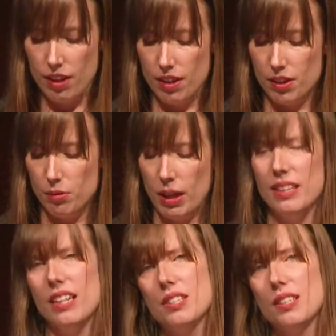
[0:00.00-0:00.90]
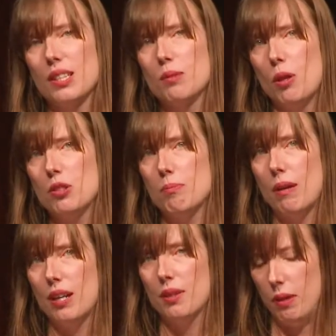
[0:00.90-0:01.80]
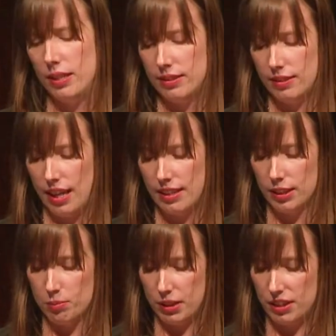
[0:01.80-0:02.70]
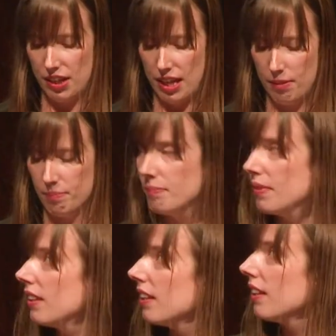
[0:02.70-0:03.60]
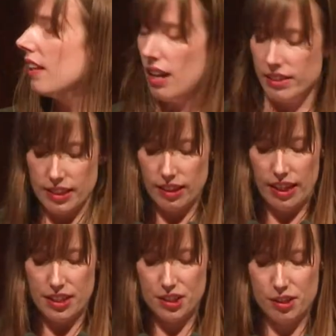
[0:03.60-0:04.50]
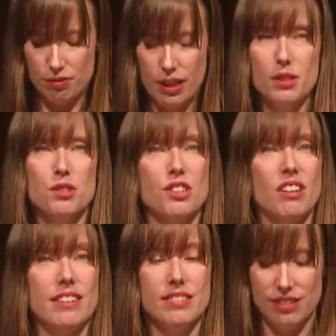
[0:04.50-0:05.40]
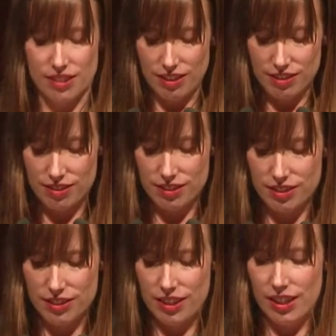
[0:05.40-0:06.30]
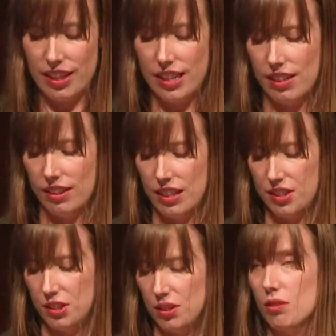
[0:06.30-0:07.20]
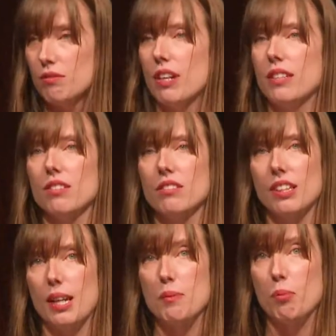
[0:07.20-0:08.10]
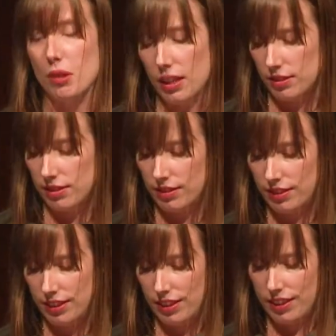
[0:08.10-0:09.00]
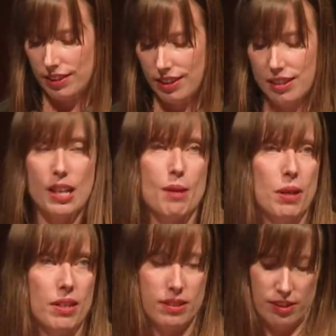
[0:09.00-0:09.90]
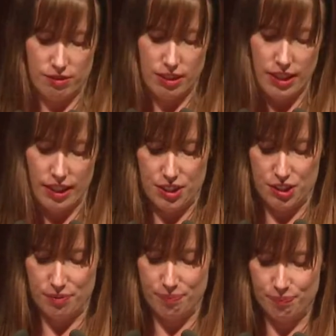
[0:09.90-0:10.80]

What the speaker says: The radiation exposure pathways at Olympic Dam are inhalation of radionuclides in dust, inhalation of radon decay products, and gamma radiation.